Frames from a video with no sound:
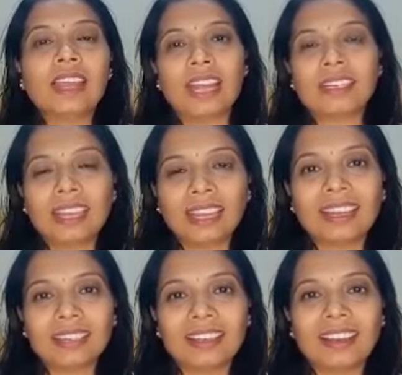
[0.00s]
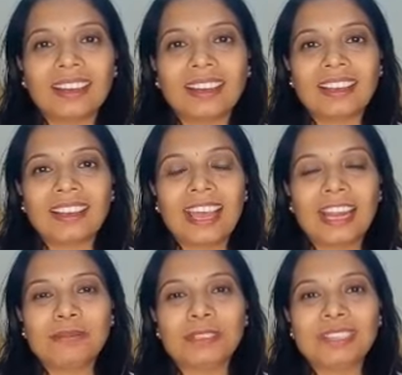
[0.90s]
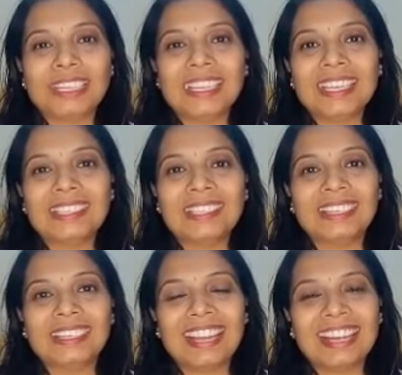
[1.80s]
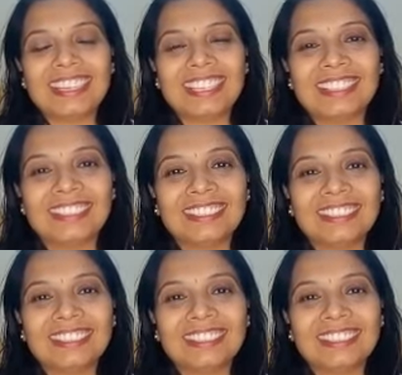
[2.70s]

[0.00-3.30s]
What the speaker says: and helps to release that tension.